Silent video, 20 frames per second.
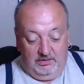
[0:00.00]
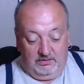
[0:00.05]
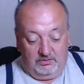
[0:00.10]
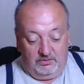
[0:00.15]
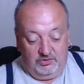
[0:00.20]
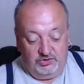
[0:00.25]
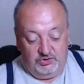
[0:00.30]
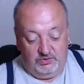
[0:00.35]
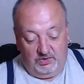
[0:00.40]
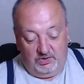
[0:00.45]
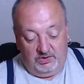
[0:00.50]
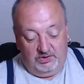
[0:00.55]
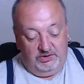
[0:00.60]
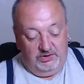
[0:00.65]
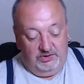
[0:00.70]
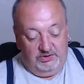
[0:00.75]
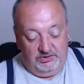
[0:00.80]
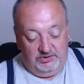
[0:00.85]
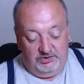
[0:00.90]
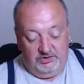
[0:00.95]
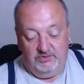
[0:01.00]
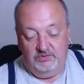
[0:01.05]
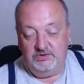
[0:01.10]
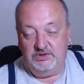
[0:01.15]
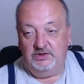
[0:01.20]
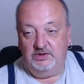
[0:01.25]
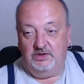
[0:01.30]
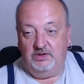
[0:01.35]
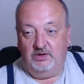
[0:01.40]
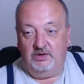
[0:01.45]
because you are
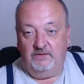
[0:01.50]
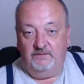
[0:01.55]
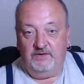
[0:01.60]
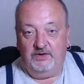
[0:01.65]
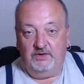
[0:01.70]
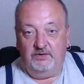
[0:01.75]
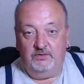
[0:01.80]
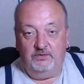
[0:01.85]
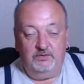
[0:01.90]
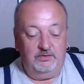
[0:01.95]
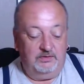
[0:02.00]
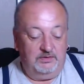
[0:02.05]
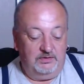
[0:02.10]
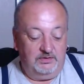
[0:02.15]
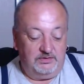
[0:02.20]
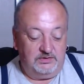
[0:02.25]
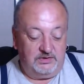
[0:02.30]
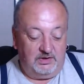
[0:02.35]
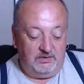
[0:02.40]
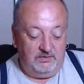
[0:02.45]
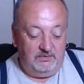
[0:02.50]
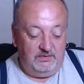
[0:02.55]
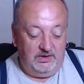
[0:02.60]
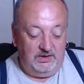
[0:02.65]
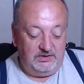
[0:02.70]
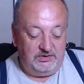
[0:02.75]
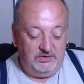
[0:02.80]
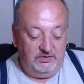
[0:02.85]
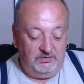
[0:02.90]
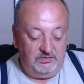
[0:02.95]
using live view, so
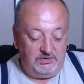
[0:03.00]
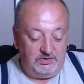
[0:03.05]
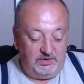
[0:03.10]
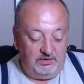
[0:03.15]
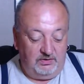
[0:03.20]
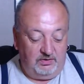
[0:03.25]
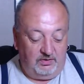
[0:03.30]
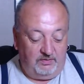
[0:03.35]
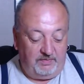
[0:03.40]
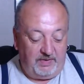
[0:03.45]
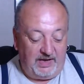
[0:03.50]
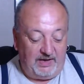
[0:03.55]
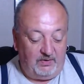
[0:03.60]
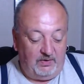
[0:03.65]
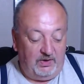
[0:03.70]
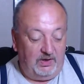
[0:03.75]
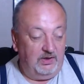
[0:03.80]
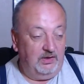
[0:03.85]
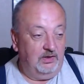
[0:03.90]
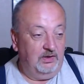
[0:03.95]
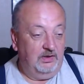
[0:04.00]
it's using a lot of power.